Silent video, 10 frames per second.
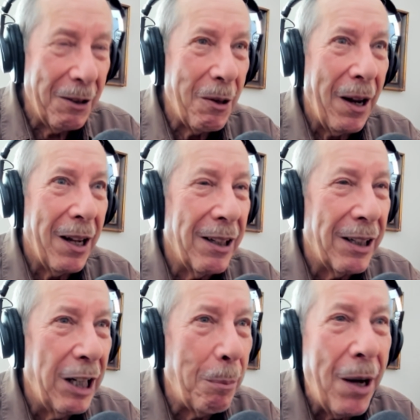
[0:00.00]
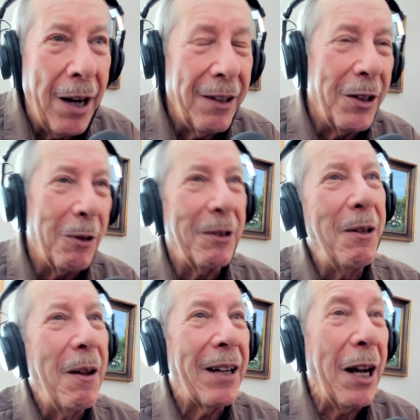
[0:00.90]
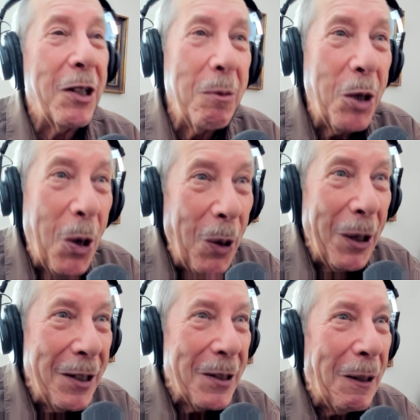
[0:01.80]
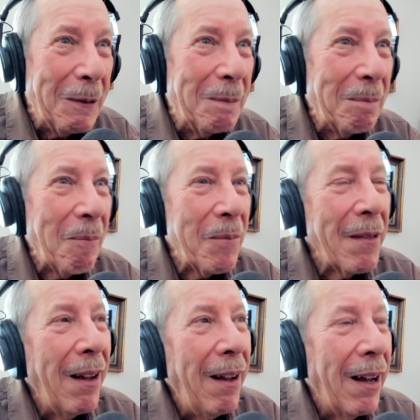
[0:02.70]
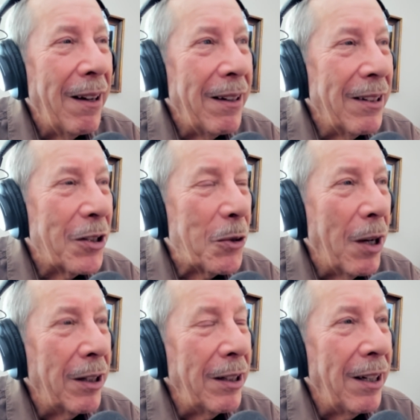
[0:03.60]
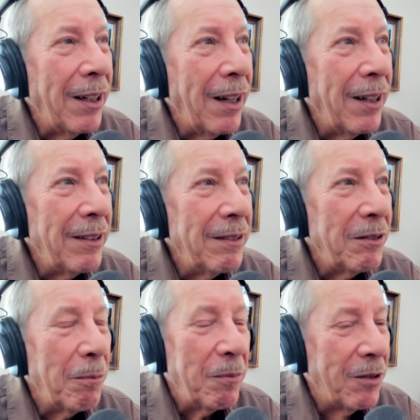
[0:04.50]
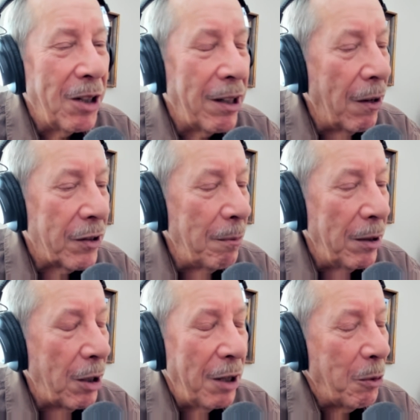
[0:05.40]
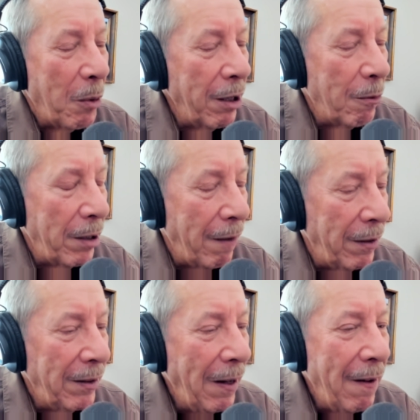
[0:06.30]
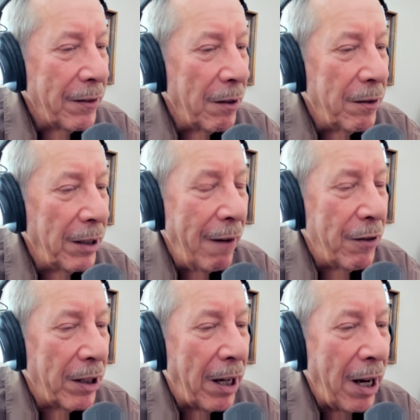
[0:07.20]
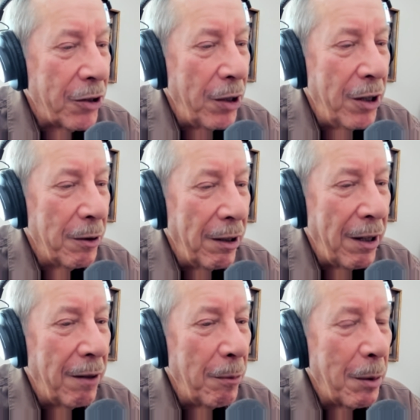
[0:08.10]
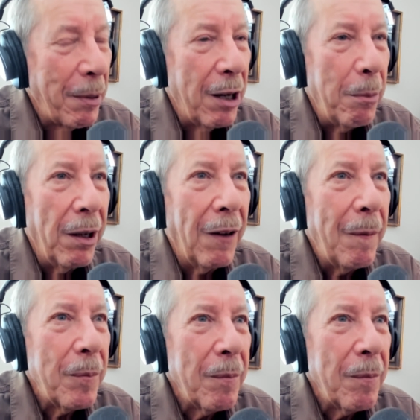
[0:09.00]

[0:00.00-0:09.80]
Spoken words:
clip on, and getting some coins out and struggling. And I took out some 20 or whatever, and gave it to the cashier. Here, I'm going to pay your bill.